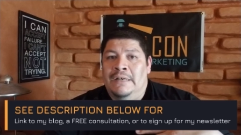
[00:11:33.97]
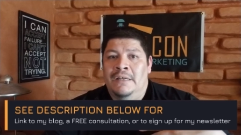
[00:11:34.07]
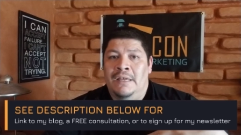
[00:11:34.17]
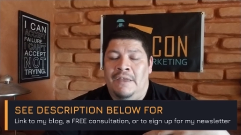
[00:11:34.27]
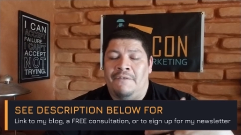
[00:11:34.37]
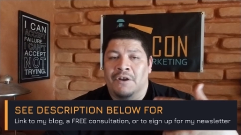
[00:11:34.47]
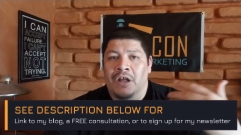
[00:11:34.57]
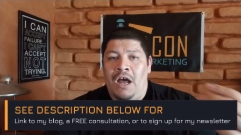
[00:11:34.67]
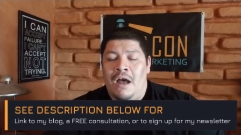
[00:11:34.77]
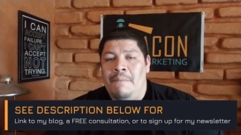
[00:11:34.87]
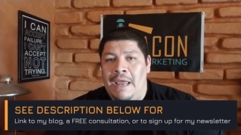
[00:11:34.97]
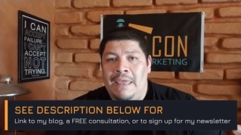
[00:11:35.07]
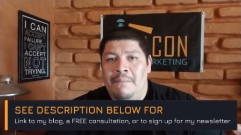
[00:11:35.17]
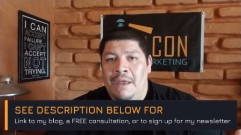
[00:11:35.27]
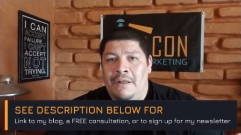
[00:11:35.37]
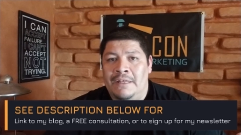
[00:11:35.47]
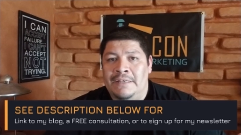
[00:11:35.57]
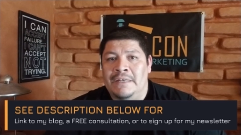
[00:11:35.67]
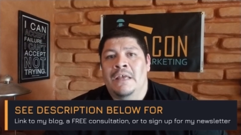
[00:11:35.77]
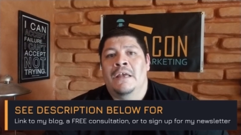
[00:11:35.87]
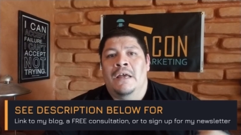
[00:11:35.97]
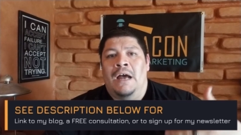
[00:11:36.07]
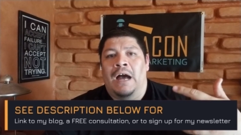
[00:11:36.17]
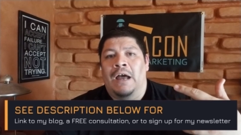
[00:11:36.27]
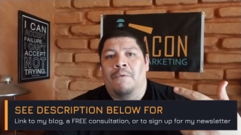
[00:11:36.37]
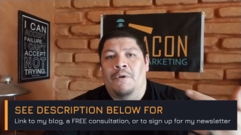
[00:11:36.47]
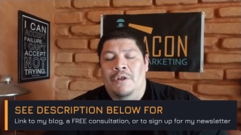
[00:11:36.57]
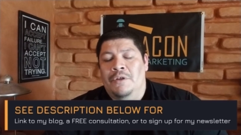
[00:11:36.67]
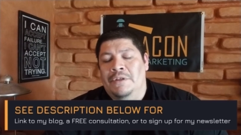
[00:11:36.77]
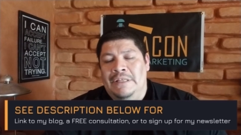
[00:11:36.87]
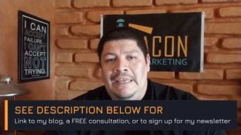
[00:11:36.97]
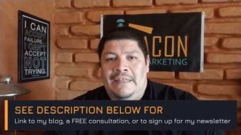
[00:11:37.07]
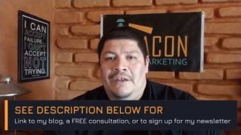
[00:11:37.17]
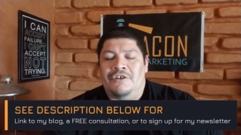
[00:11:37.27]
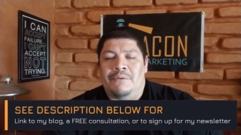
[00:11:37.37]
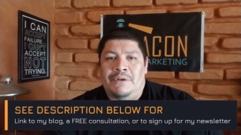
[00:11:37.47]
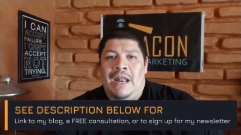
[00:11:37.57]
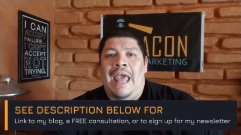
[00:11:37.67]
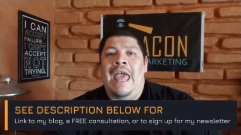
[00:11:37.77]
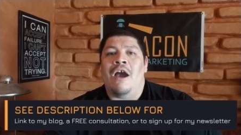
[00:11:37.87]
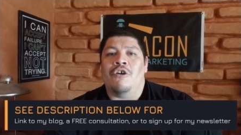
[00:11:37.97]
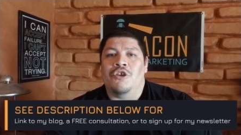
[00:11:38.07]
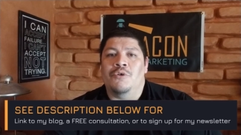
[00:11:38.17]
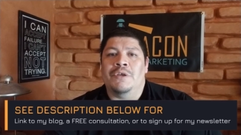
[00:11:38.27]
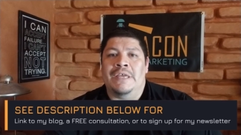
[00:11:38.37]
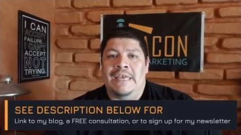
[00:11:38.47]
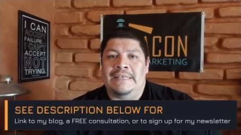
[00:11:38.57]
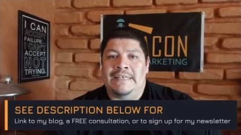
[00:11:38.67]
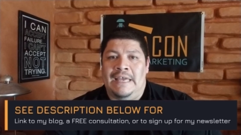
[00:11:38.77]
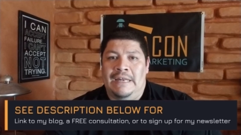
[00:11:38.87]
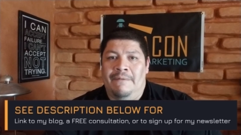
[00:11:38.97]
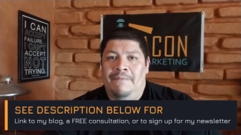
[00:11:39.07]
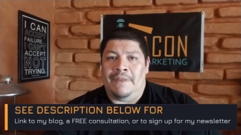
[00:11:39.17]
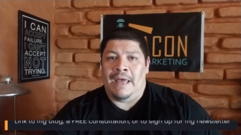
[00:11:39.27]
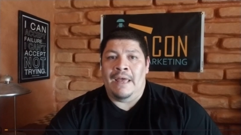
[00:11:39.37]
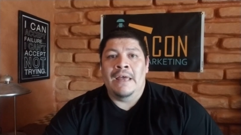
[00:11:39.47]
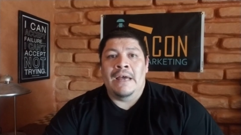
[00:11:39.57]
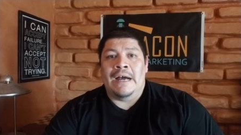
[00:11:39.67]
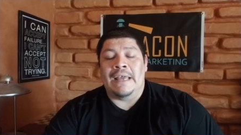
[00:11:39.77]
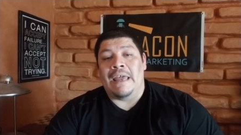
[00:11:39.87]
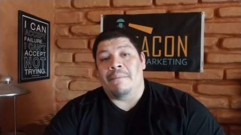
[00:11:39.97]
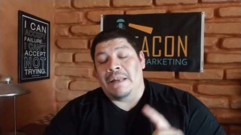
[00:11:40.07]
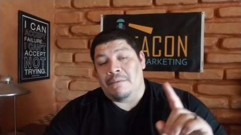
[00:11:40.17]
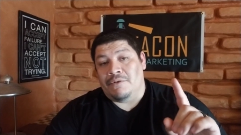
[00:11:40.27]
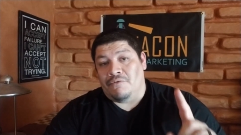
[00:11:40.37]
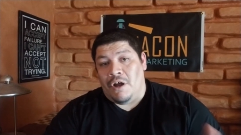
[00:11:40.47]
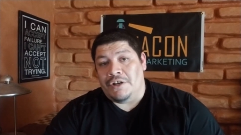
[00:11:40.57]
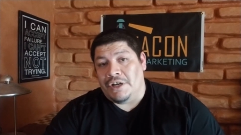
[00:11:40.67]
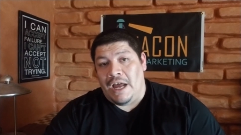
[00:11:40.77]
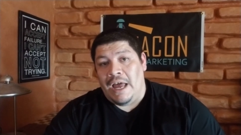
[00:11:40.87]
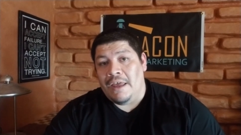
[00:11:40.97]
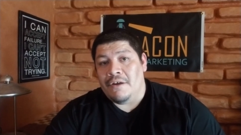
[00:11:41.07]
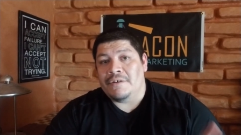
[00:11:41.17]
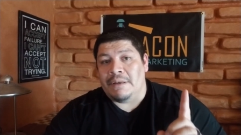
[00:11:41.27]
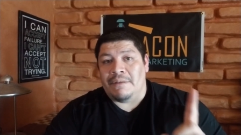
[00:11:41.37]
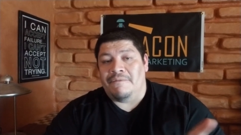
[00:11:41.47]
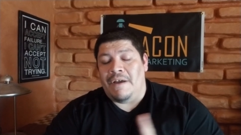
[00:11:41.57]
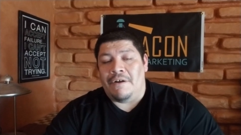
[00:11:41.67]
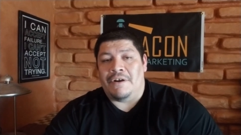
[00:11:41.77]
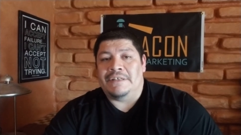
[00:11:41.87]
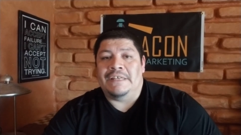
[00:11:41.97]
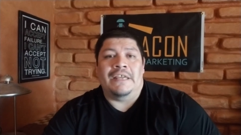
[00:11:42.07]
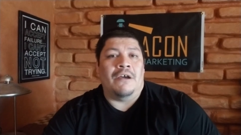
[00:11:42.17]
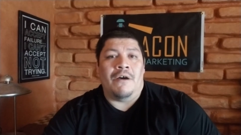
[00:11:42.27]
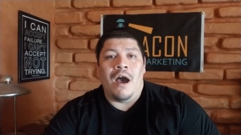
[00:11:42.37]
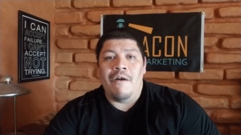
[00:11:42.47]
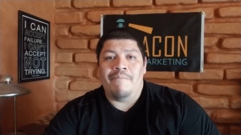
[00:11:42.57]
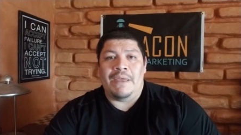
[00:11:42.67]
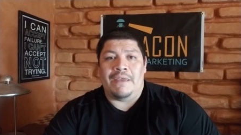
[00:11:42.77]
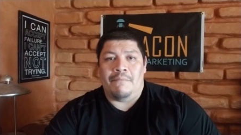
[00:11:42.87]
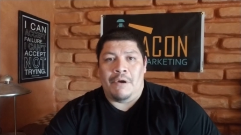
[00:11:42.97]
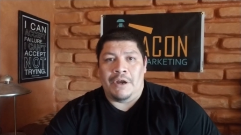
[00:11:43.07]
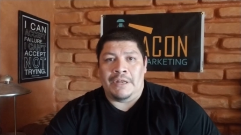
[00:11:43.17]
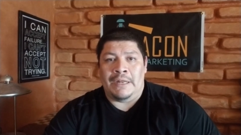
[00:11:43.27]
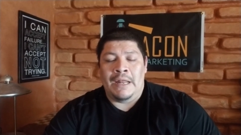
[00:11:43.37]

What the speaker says: if you're not on my email list, I will include the link in the description of how you could get signed up for that. Again, my name is Roger Gallegos. I'm the founder and CEO of Beacon Marketing.